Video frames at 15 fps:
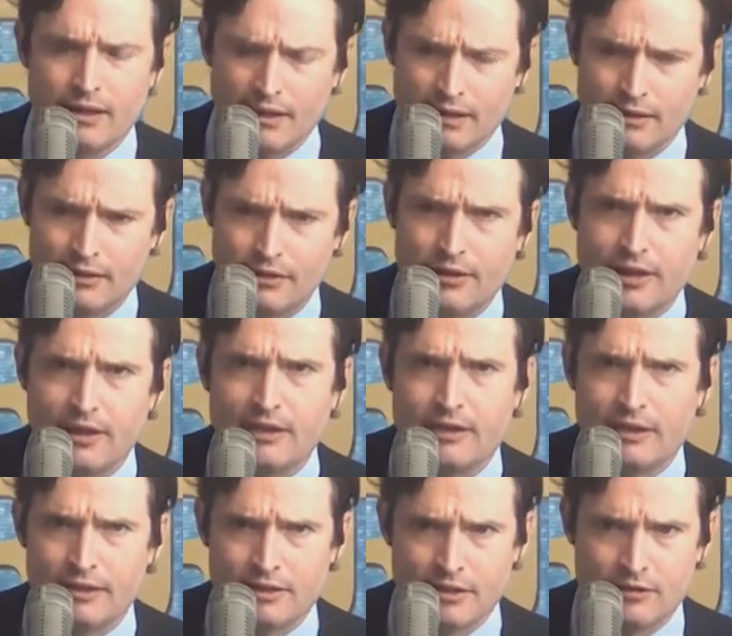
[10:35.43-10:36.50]
including
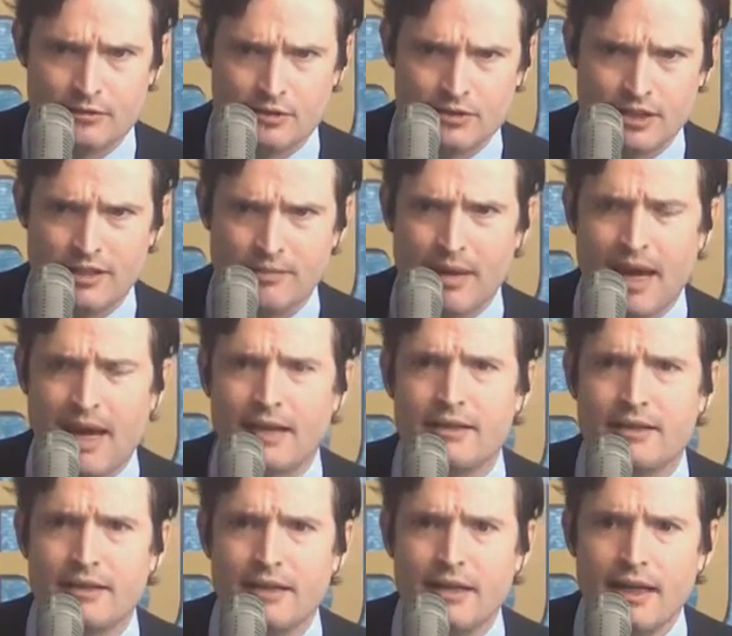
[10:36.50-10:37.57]
his own DREAM
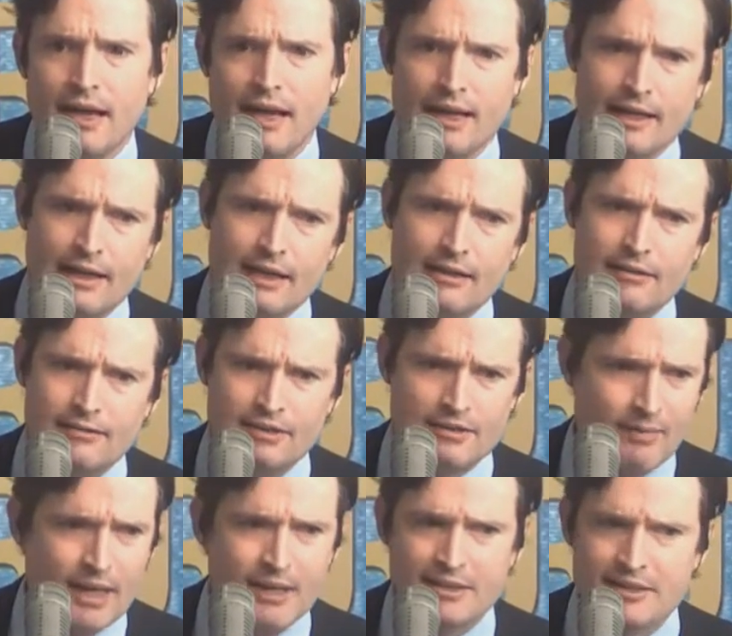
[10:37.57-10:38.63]
Act. And he
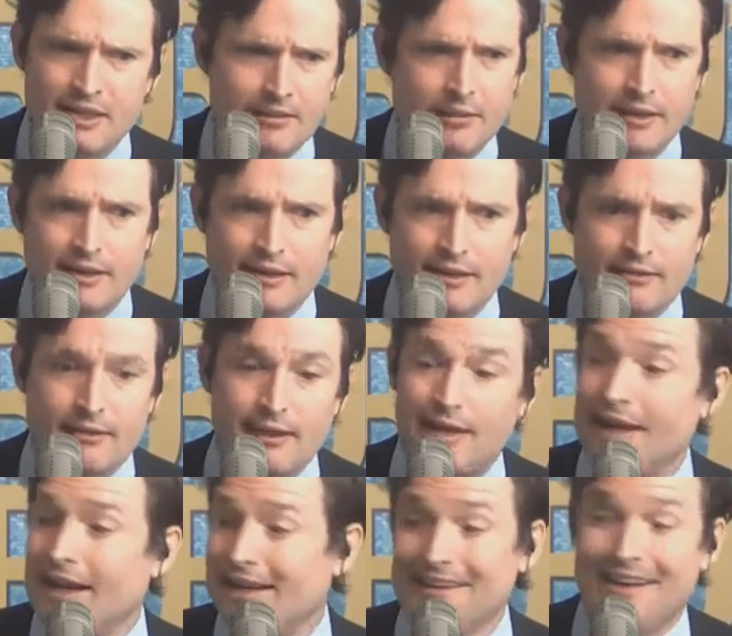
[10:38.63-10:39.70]
made a statement that
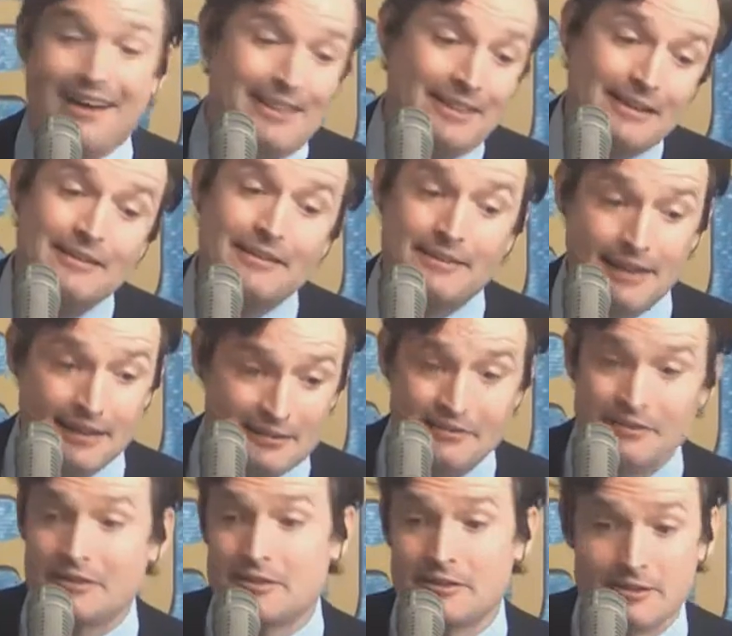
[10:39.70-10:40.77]
I, I, I think the
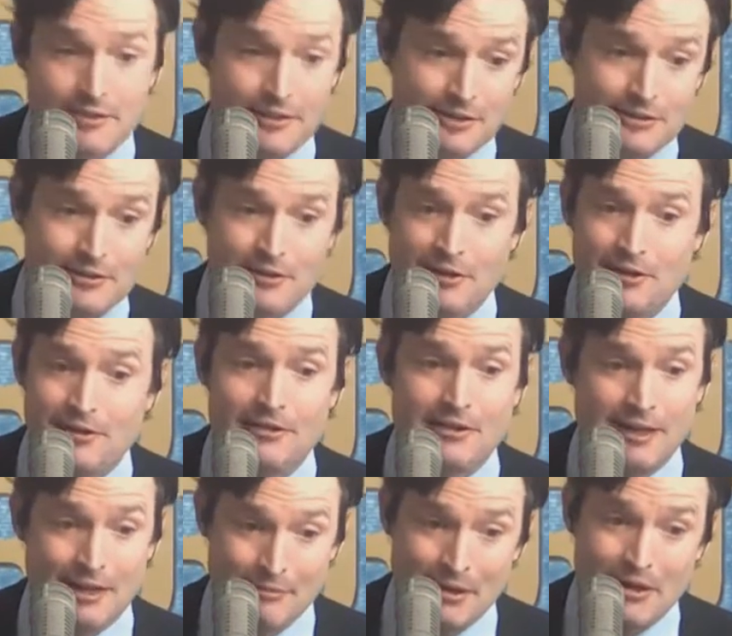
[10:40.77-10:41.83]
doctor listens to the show,
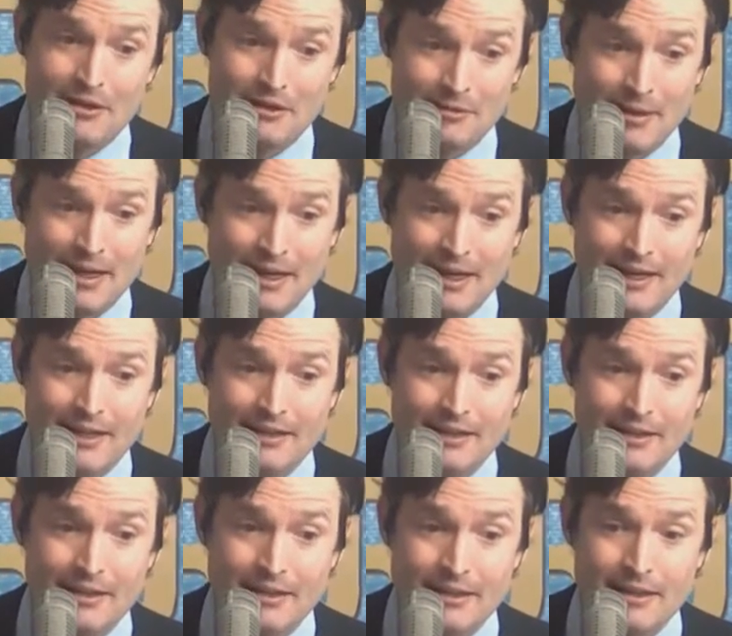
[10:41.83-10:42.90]
and I'm honored by it.
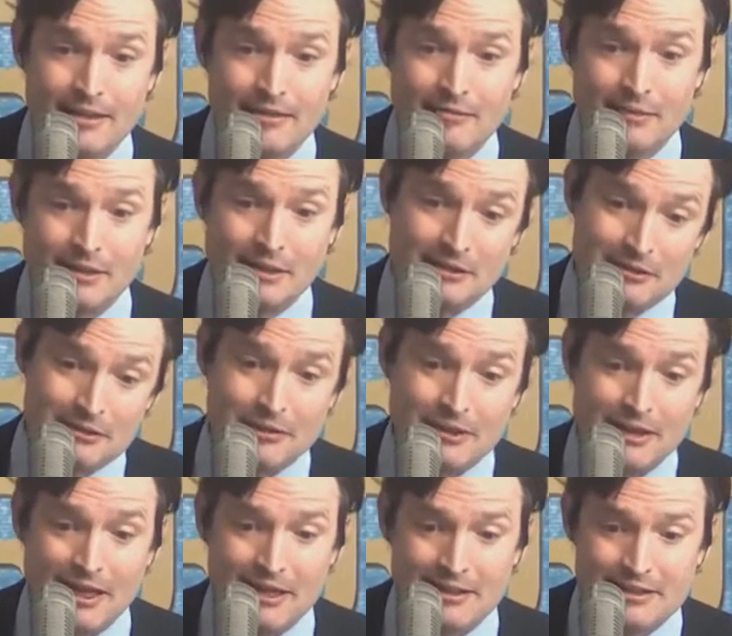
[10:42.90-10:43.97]
But here's
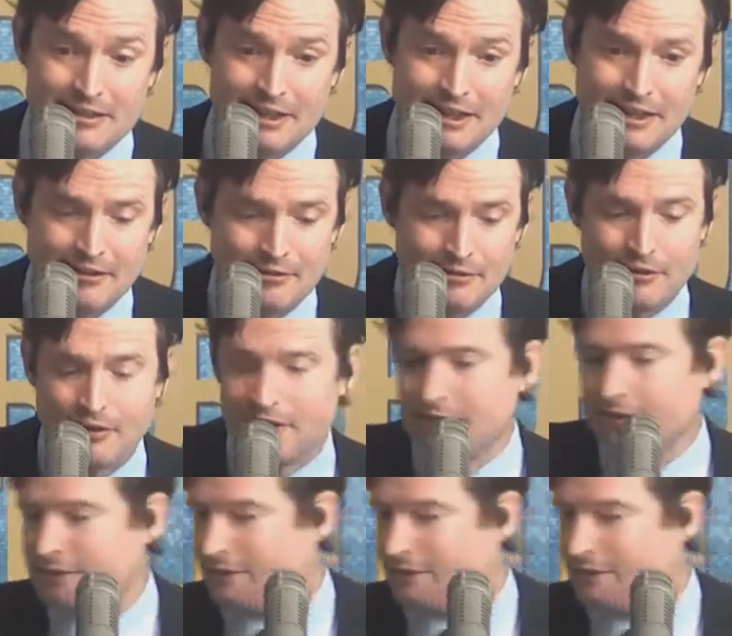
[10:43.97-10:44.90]
what he had to say. Roll it.